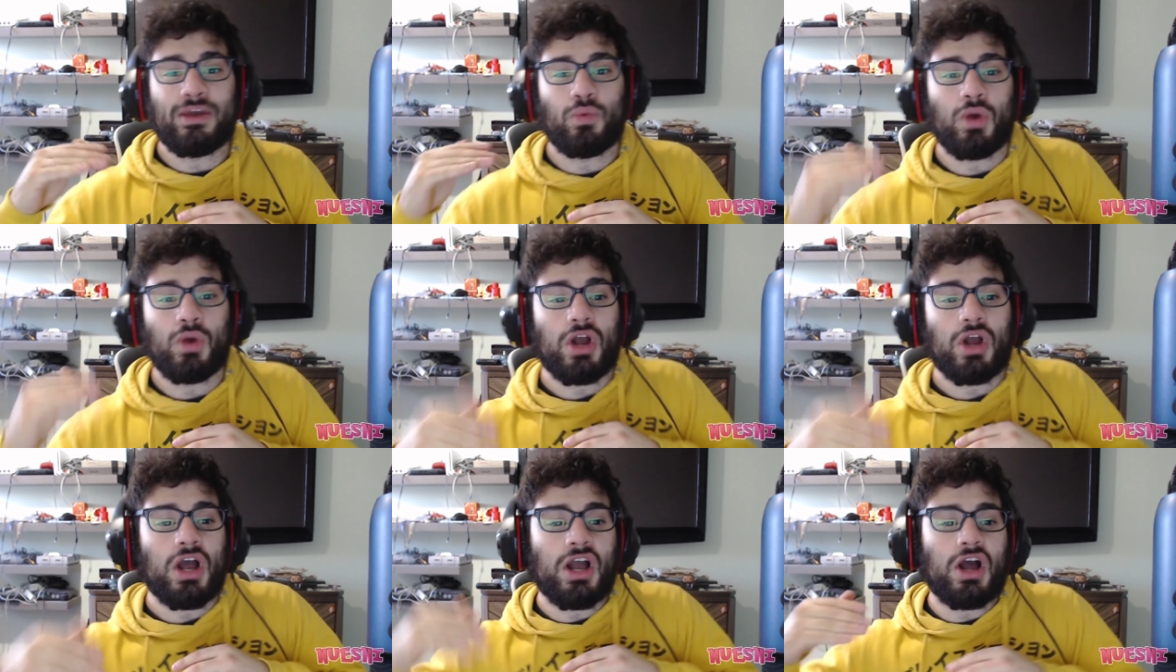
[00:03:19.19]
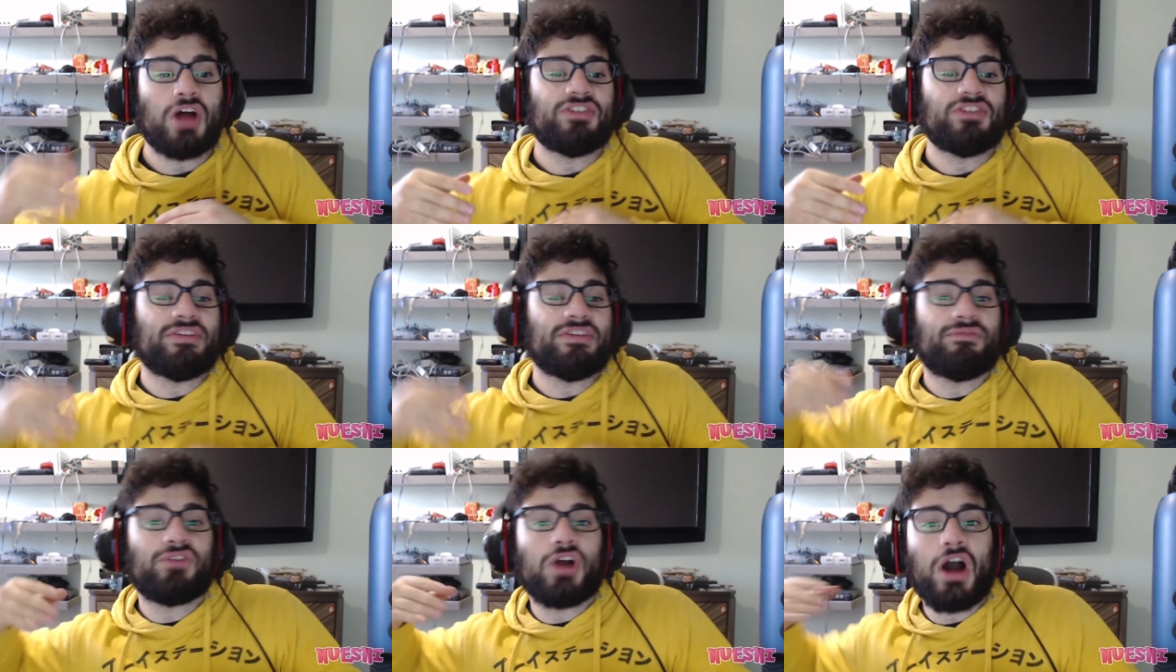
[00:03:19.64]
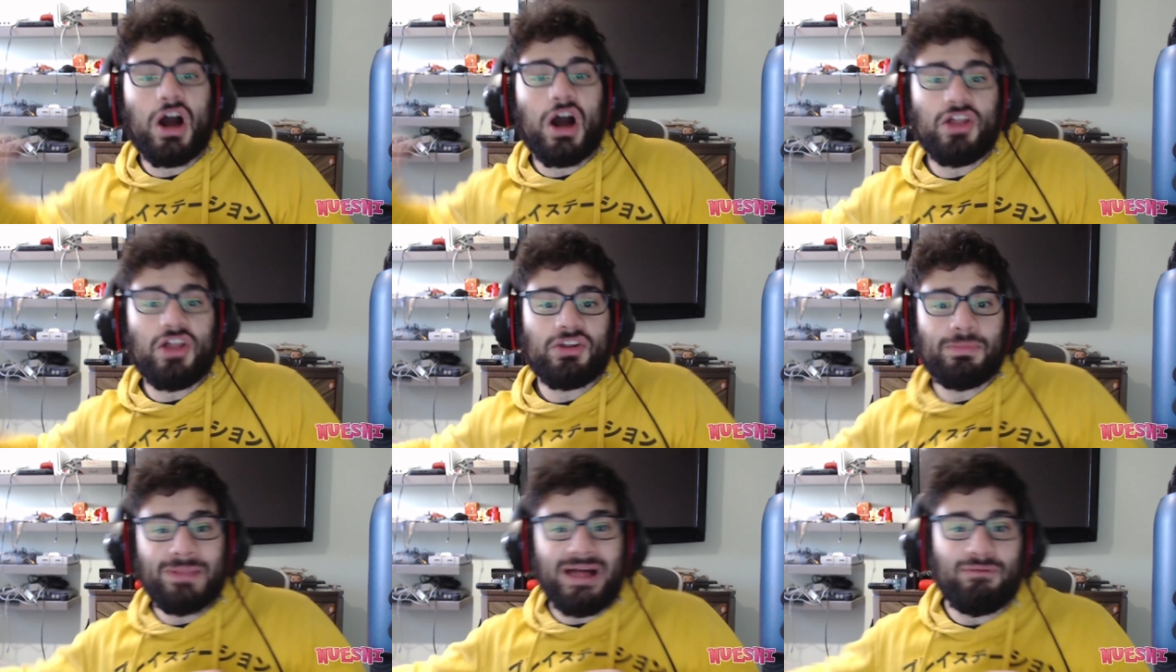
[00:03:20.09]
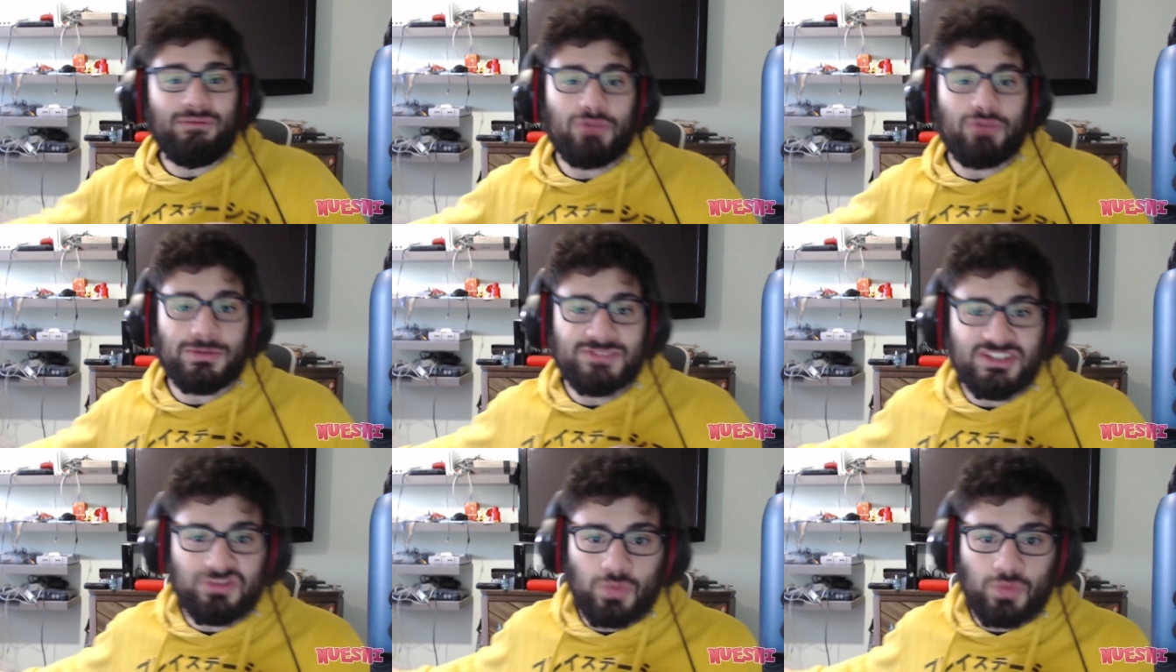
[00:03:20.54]
I can work on content for other
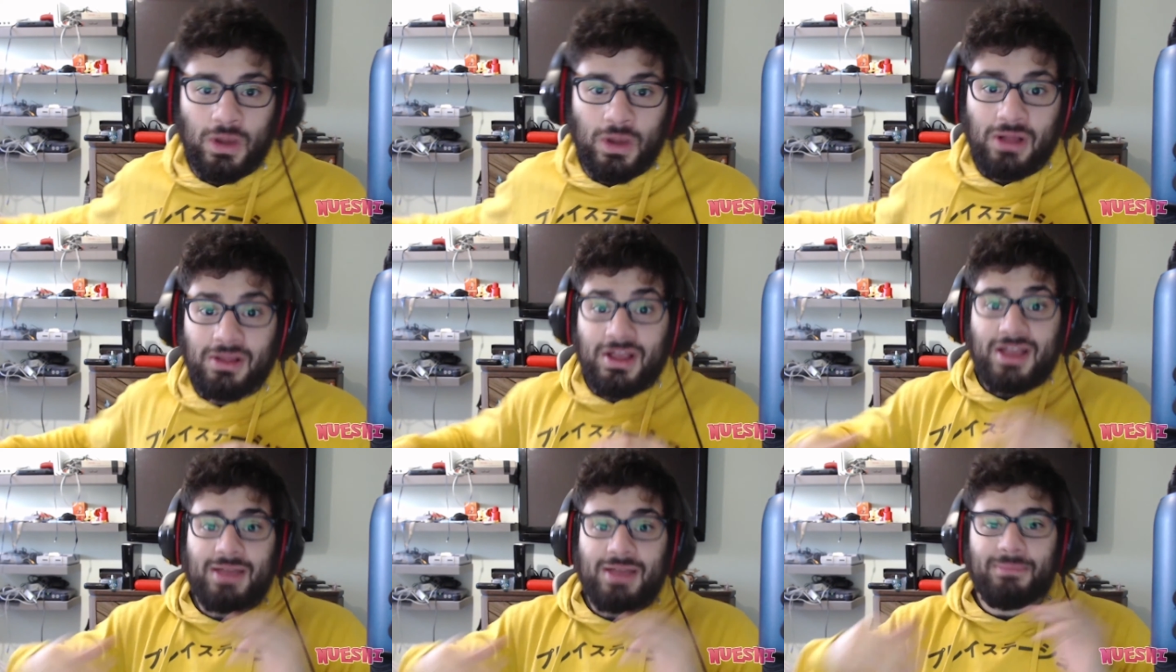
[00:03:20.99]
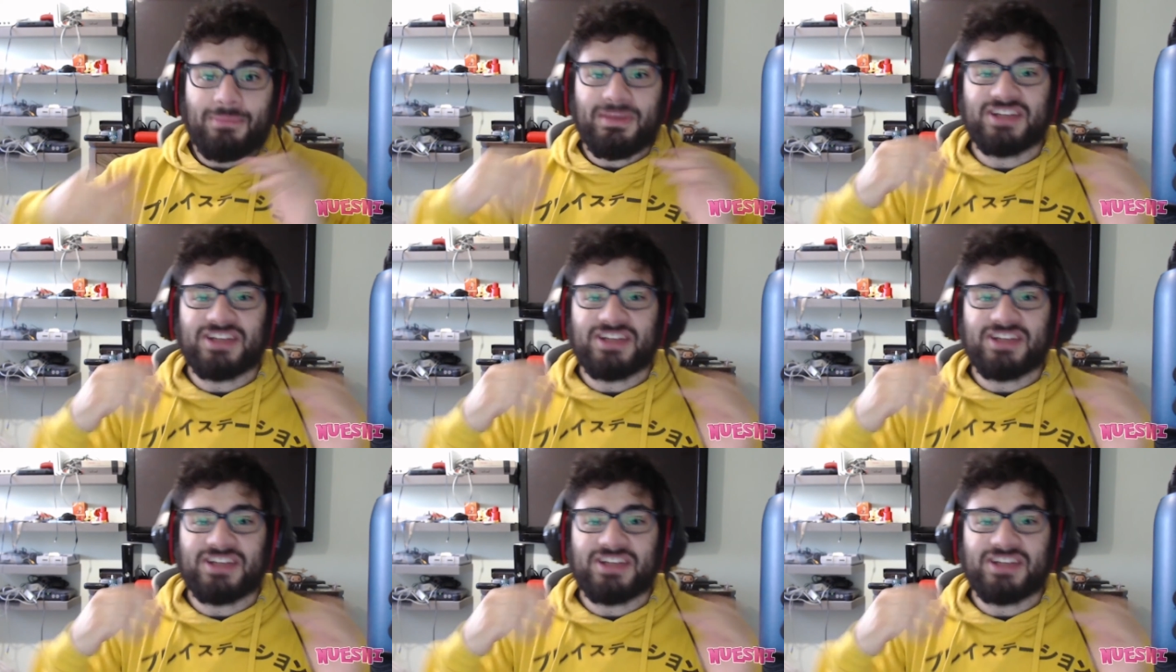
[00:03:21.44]
platforms as well,